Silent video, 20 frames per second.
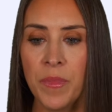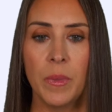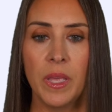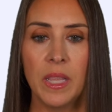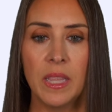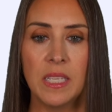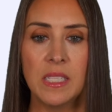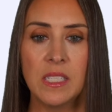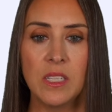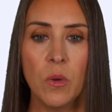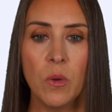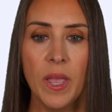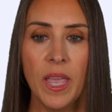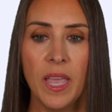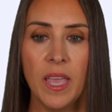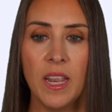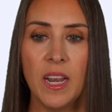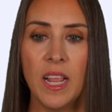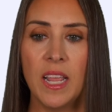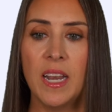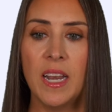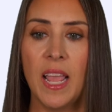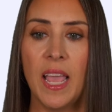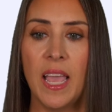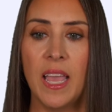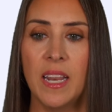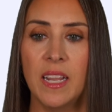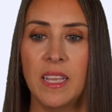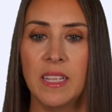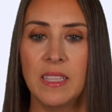But let's go ahead and
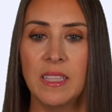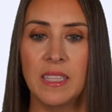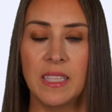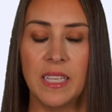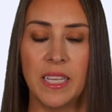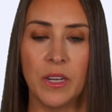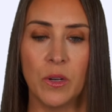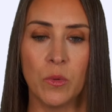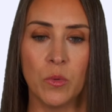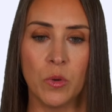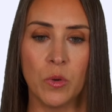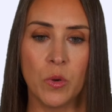edit Lana real